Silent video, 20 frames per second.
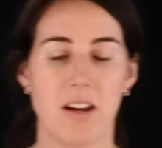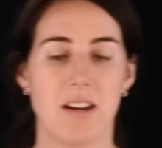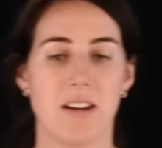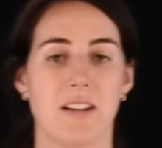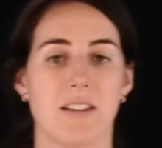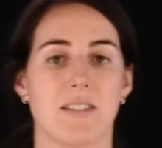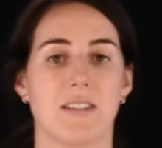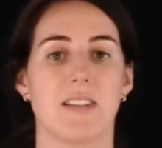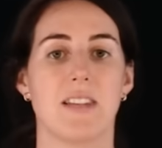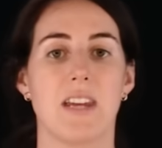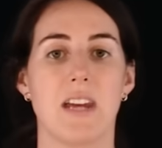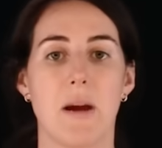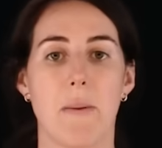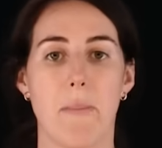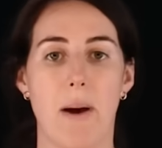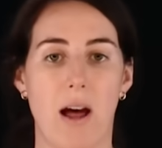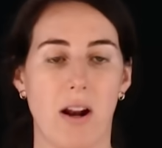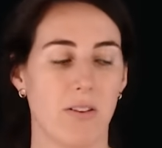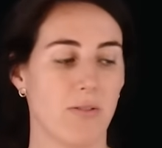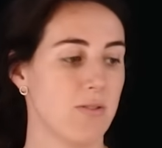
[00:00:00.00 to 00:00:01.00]
is the
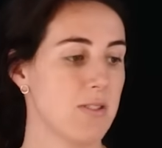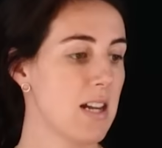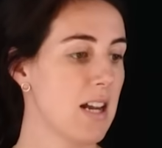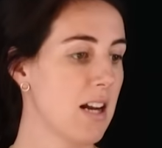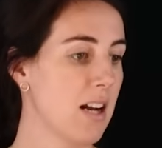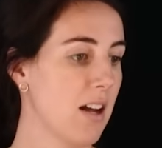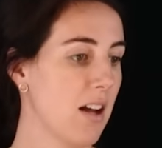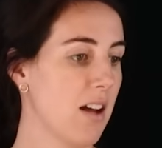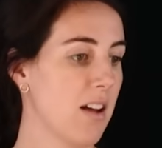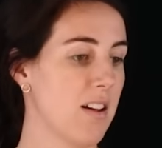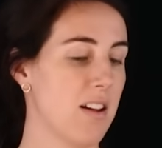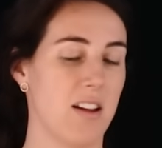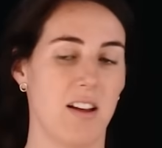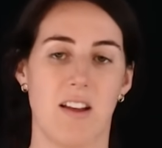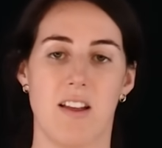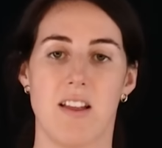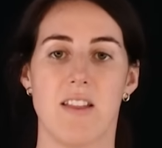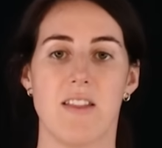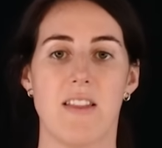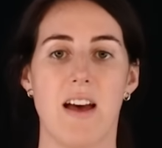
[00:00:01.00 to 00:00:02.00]
amount of data
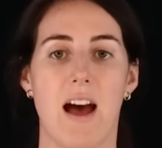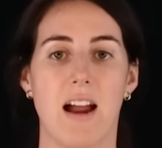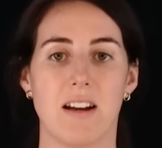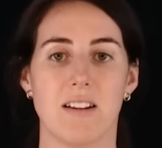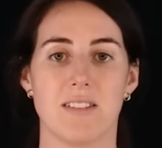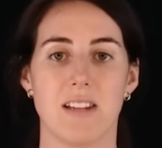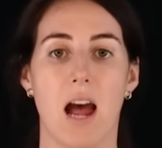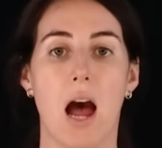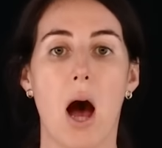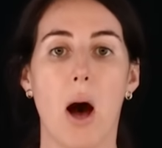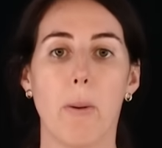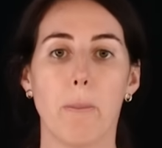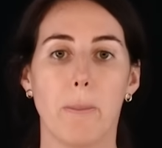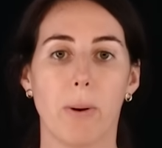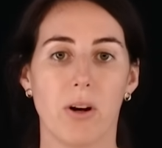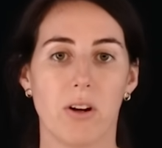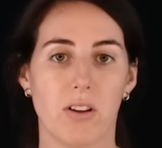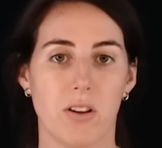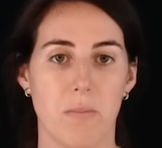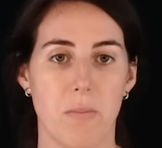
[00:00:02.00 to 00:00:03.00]
that is
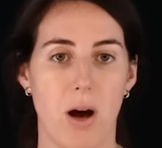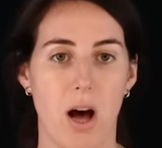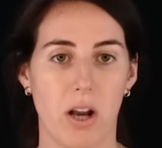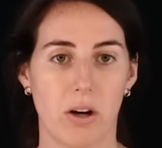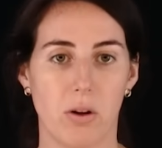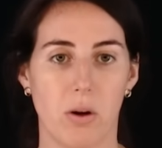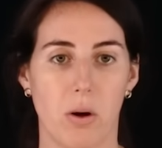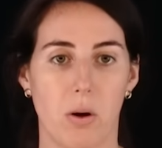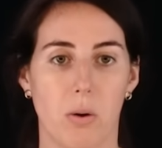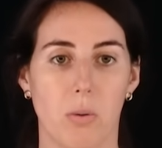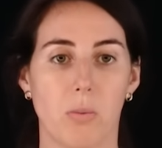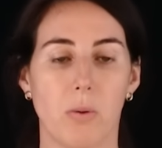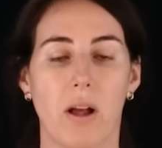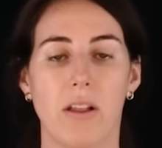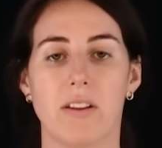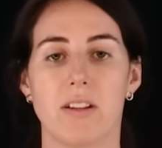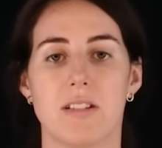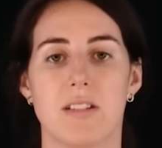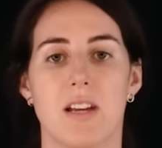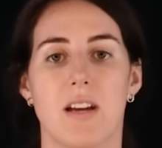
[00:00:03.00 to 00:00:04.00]
output of the model
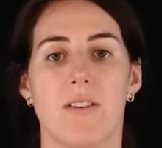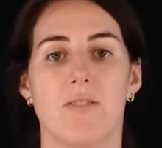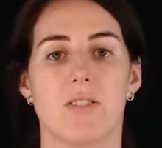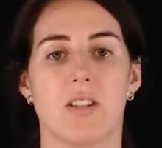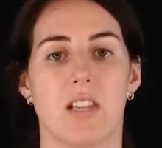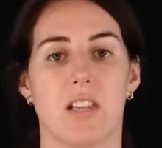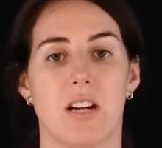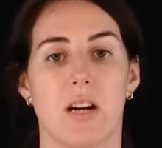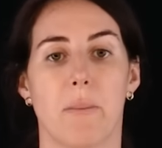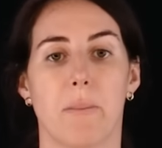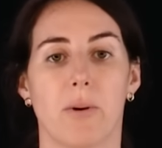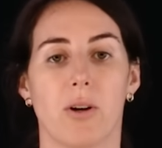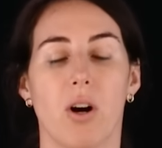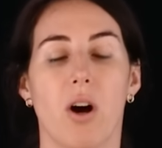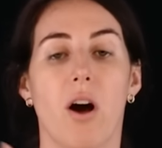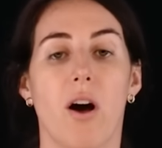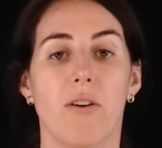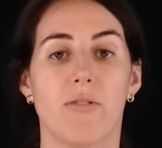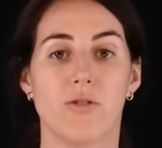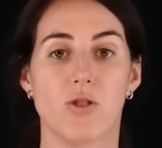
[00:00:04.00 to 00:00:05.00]
relative to the number
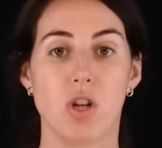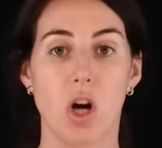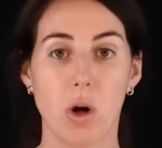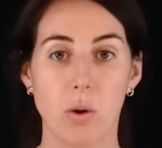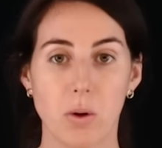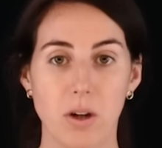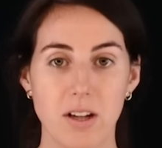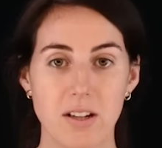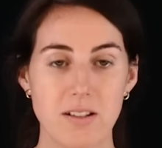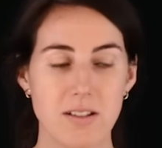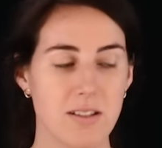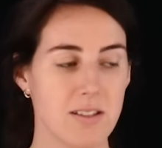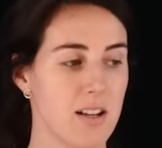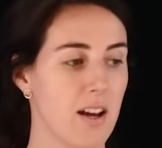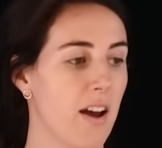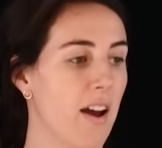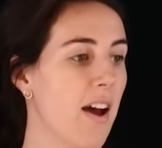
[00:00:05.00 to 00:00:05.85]
of tokens.